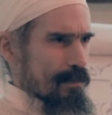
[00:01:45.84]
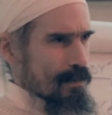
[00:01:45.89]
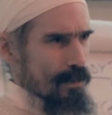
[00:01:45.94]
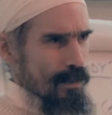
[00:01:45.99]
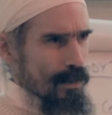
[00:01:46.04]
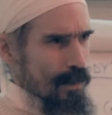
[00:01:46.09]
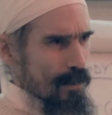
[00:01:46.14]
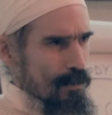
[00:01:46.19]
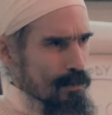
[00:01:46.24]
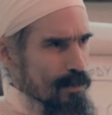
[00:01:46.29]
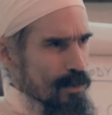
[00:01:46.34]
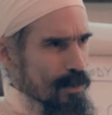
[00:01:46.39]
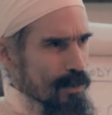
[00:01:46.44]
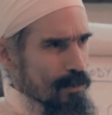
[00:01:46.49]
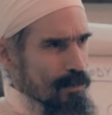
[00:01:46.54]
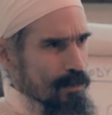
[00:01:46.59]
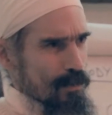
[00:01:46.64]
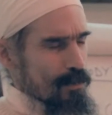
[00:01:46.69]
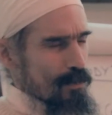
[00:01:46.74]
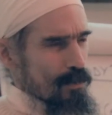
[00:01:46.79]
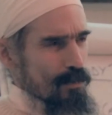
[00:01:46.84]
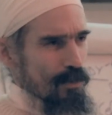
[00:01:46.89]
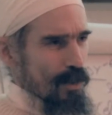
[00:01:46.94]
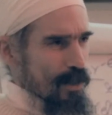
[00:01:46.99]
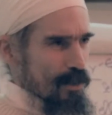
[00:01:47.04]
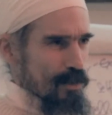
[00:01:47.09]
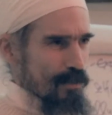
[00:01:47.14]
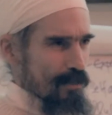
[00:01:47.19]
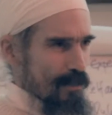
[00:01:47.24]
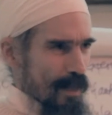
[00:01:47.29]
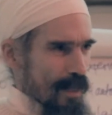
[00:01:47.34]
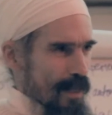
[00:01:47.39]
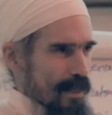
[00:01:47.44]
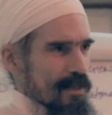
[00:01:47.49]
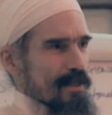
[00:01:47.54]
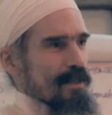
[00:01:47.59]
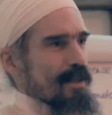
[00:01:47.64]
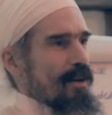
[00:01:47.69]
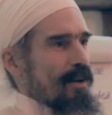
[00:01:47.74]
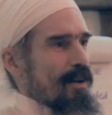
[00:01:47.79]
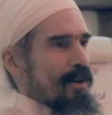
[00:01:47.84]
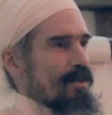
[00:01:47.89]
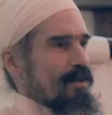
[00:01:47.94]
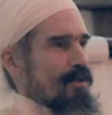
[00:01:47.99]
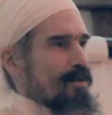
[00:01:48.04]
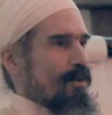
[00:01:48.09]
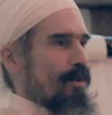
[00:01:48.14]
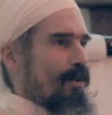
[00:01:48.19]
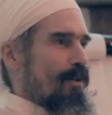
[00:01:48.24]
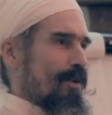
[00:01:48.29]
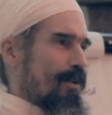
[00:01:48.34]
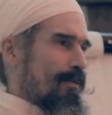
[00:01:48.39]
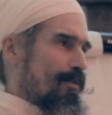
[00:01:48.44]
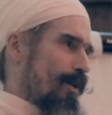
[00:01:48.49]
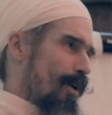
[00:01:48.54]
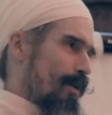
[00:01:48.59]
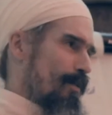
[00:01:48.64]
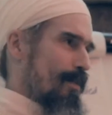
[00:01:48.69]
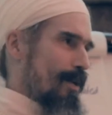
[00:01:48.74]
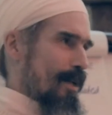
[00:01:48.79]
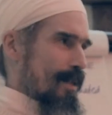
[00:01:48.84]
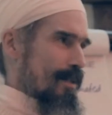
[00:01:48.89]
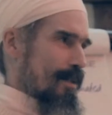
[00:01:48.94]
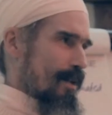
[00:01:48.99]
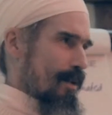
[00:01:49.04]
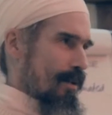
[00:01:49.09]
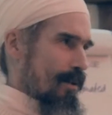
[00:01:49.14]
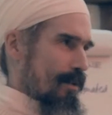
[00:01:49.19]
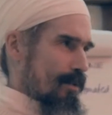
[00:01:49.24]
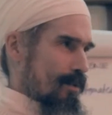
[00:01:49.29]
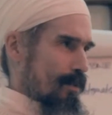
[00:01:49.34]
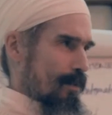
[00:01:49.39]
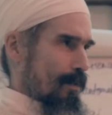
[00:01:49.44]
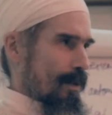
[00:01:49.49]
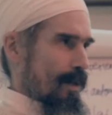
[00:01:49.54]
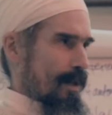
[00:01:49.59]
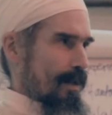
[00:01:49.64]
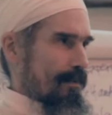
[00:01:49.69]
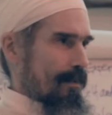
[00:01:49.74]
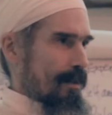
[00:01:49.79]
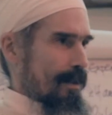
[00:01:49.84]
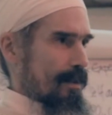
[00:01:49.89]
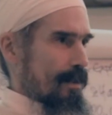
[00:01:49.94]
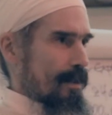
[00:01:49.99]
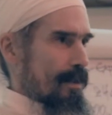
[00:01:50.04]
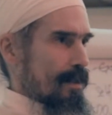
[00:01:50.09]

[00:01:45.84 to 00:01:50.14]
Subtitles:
go to your stretch and relax class or an aerobics class or whatever.